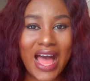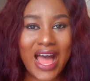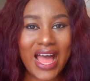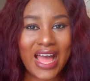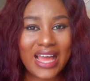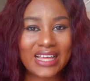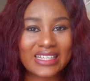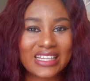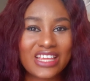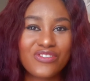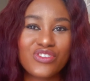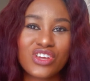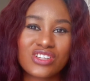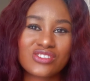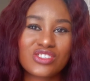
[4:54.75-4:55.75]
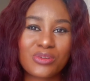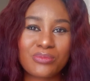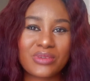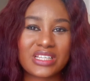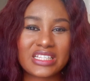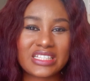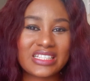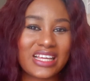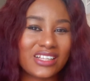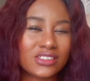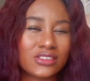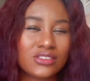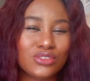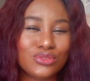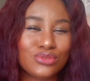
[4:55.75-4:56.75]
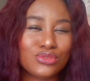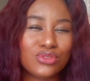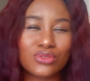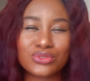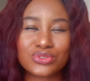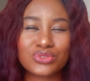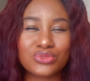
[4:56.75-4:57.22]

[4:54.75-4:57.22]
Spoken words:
And if you're somebody that you don't